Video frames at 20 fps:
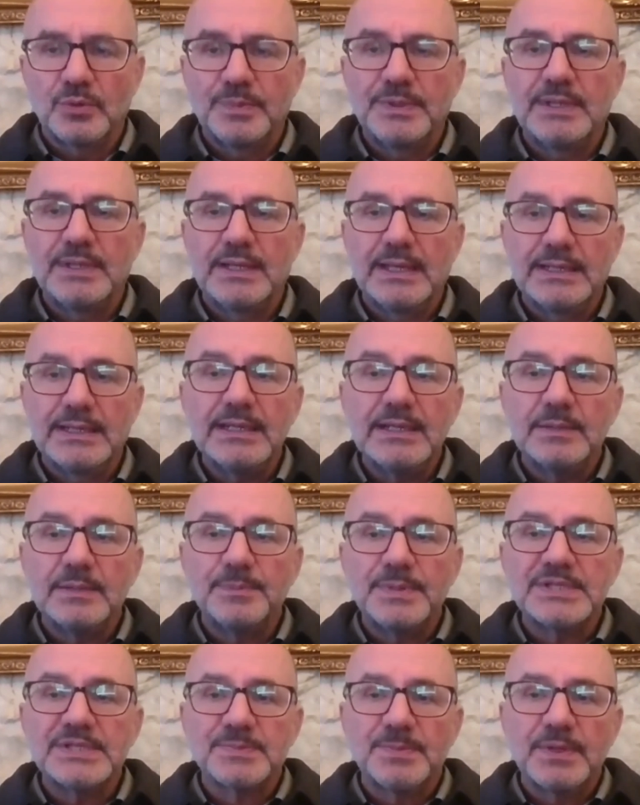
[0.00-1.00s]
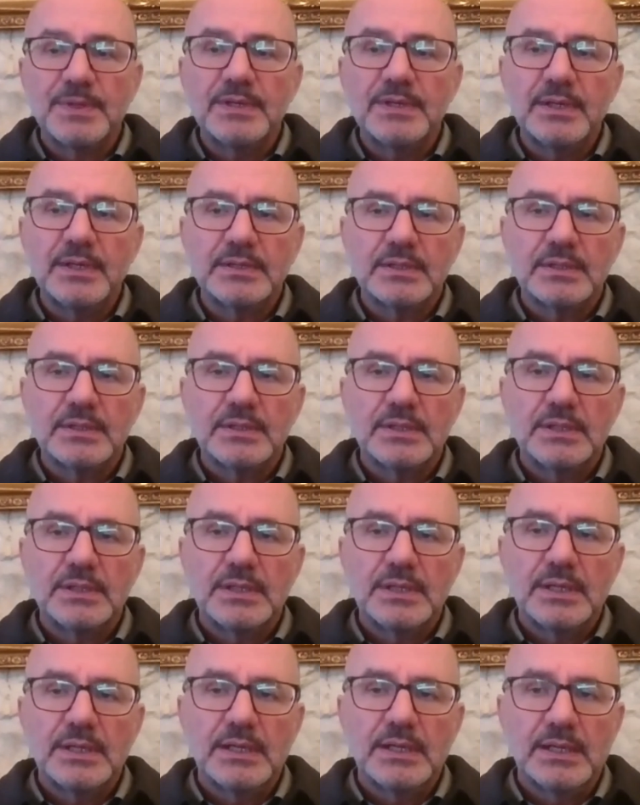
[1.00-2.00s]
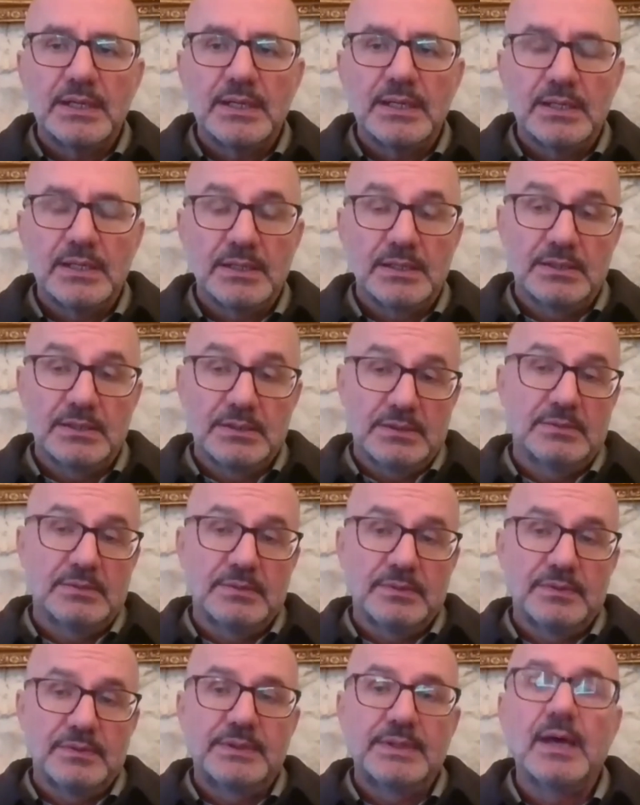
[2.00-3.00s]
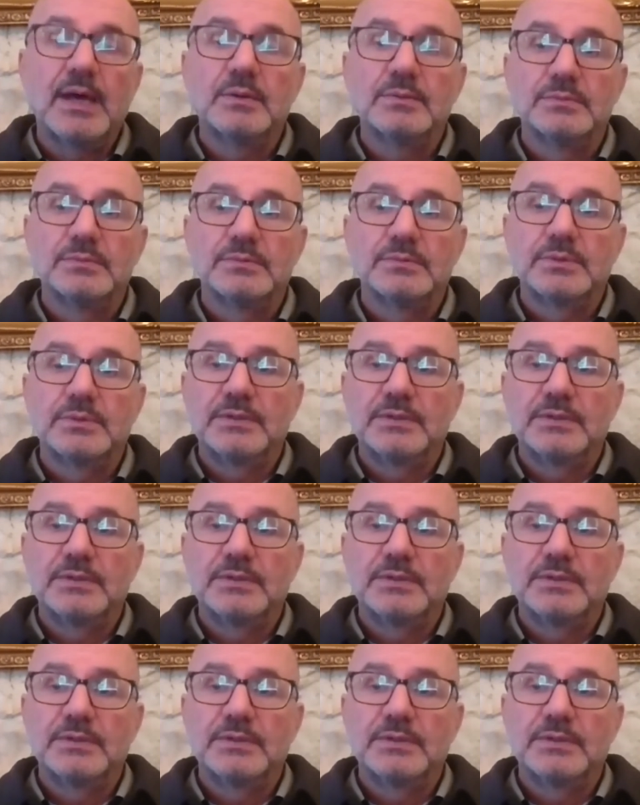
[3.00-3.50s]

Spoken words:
be a real peace builder. Now,